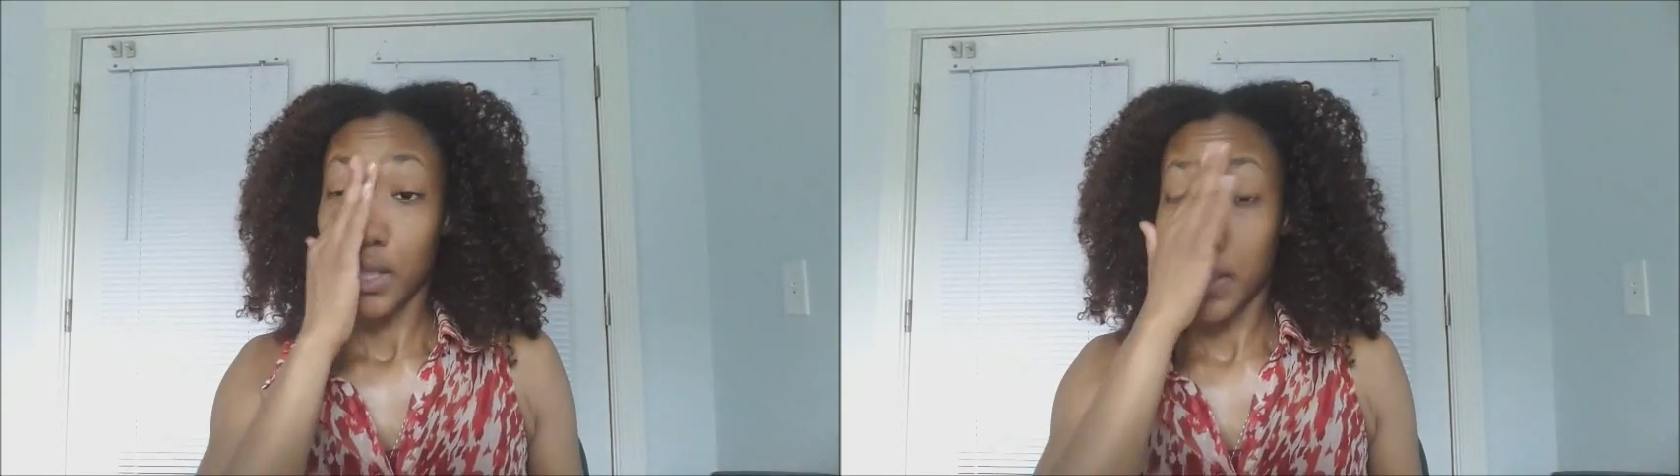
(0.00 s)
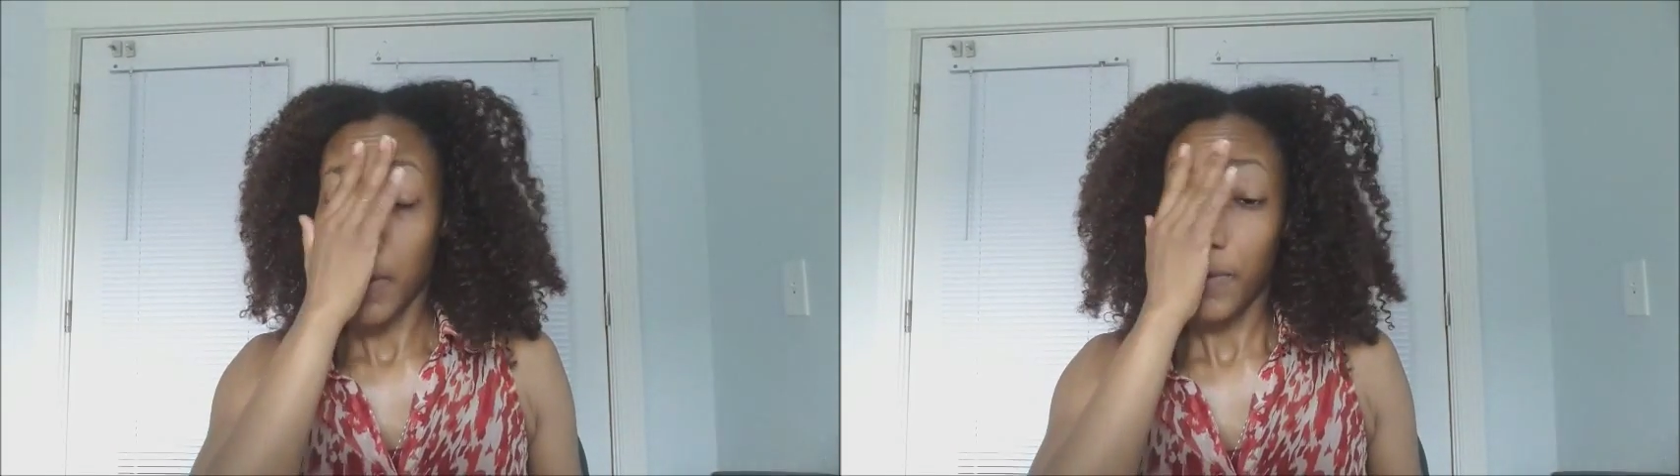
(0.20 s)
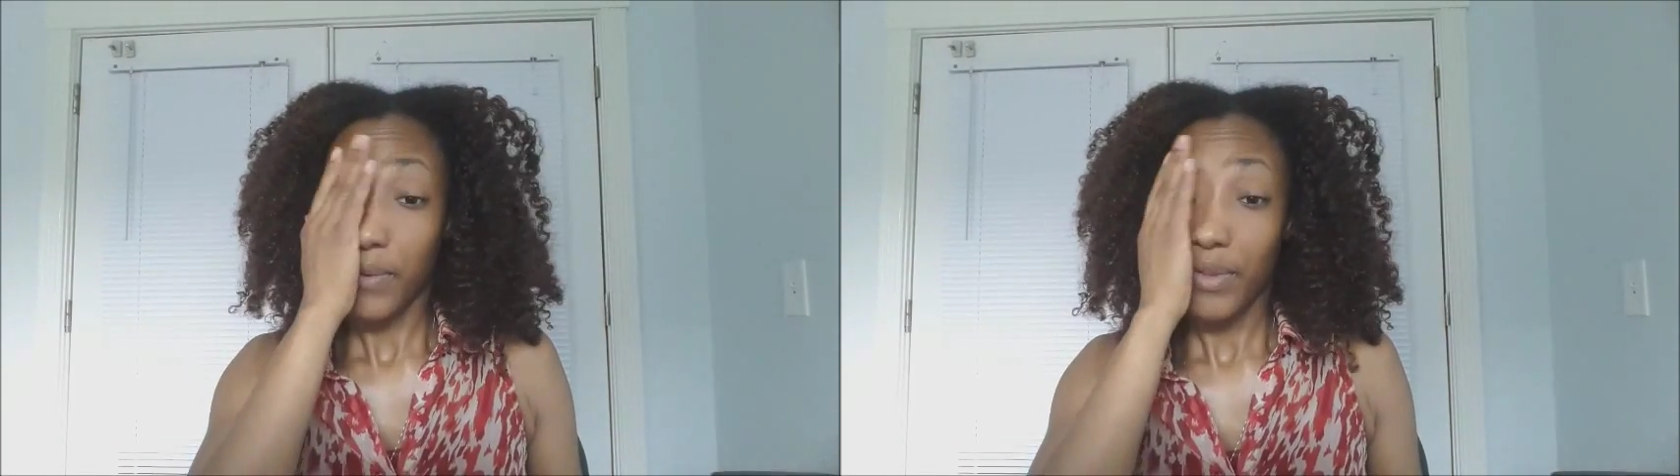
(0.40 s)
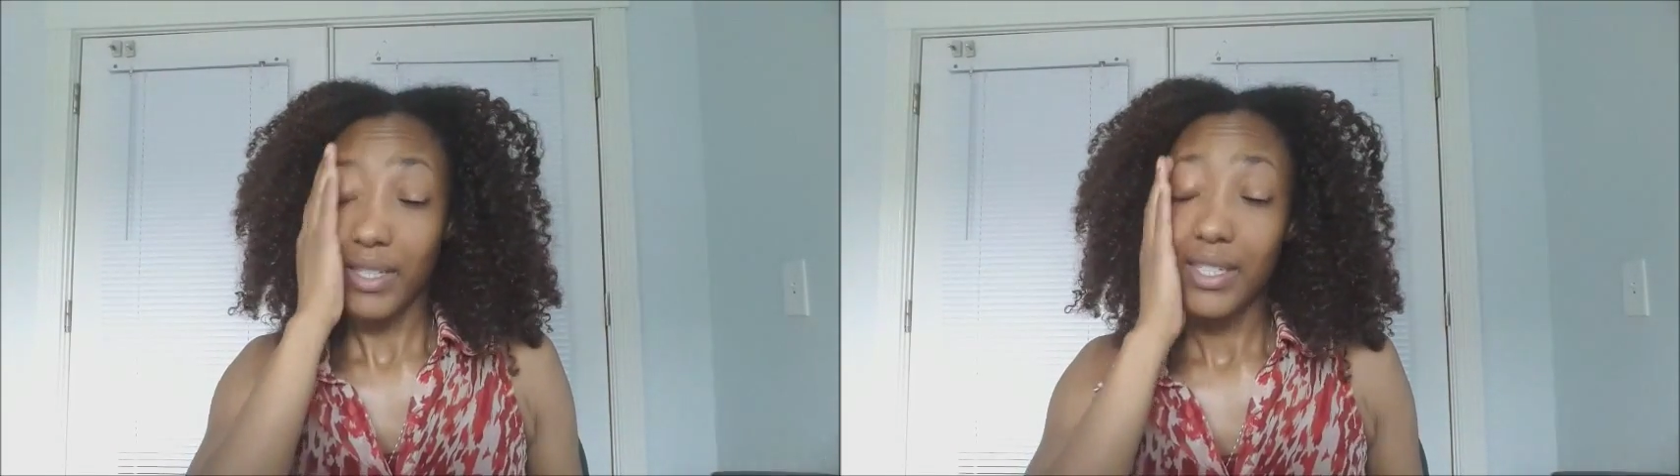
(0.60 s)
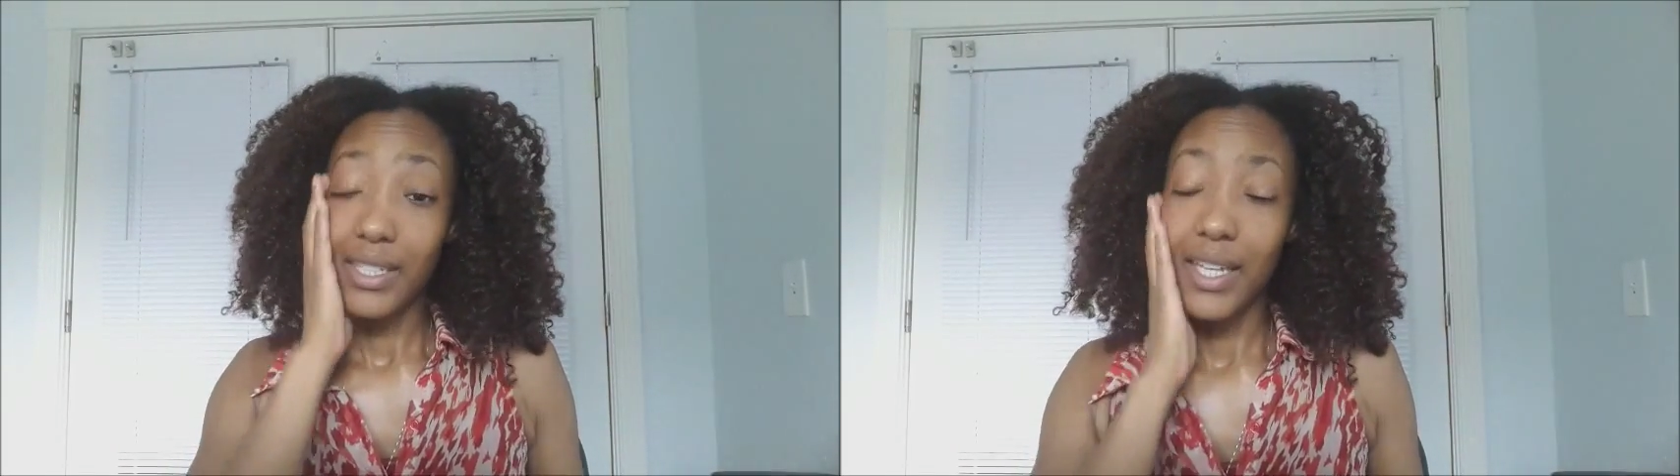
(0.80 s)
So
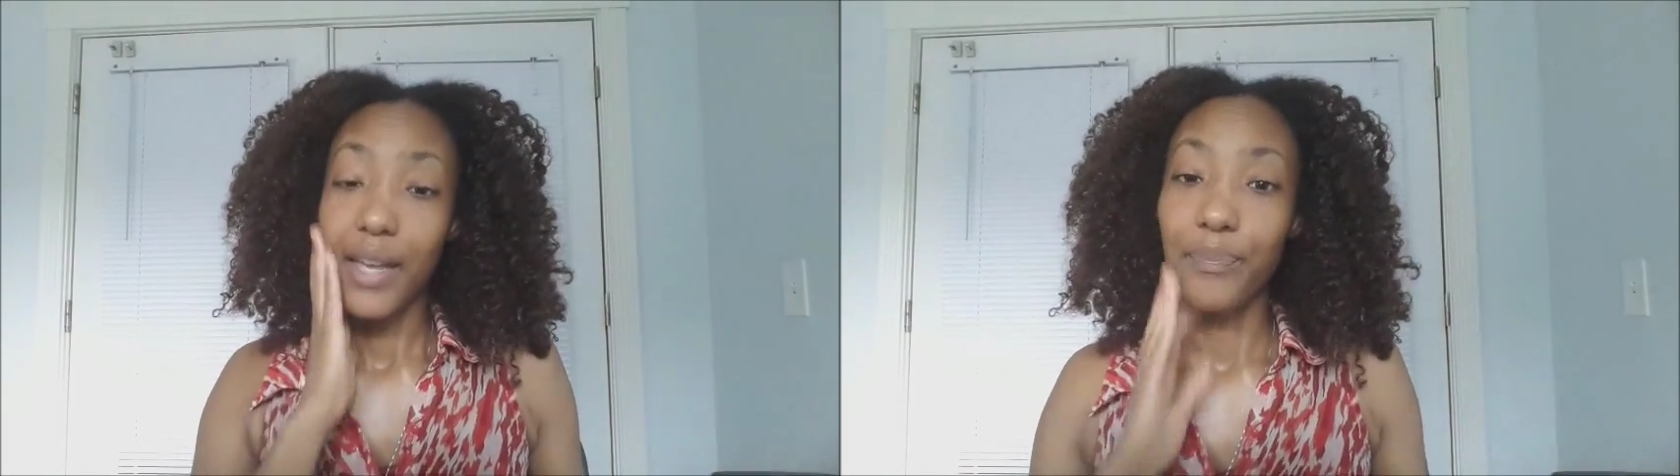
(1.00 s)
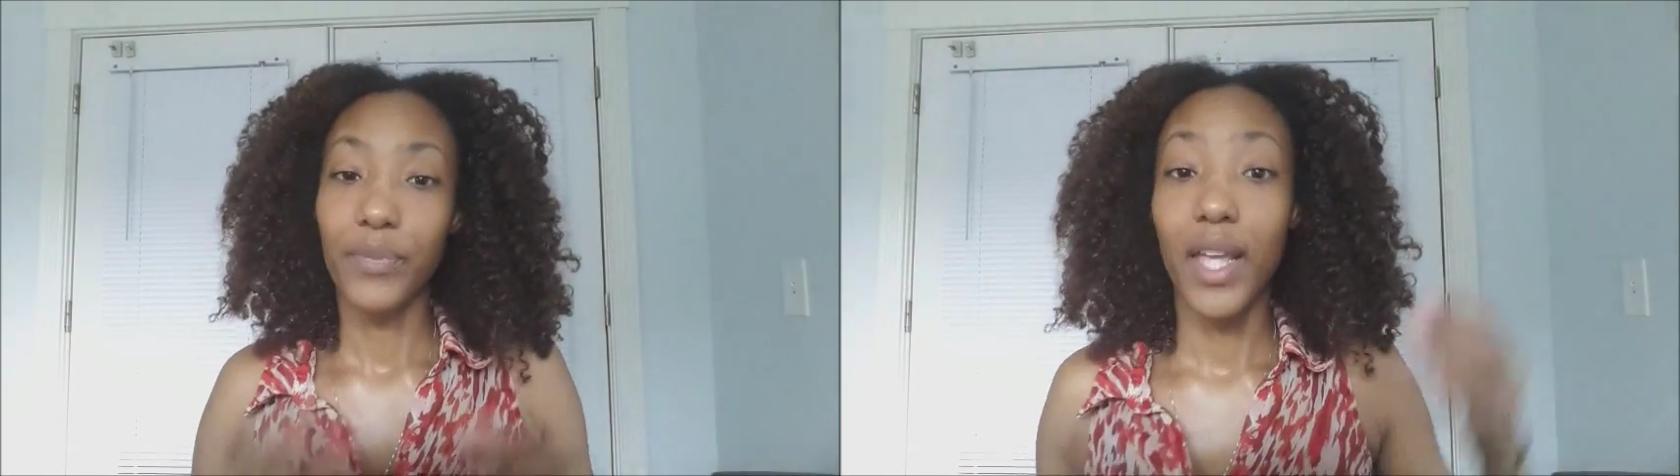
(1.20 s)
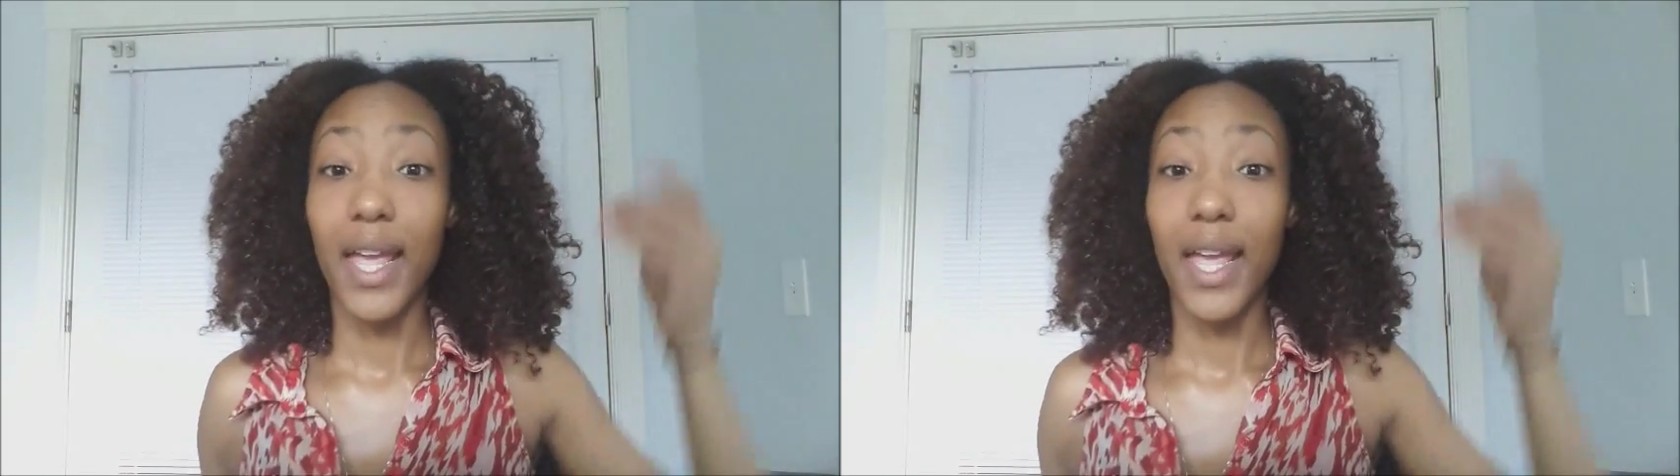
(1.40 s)
this is it.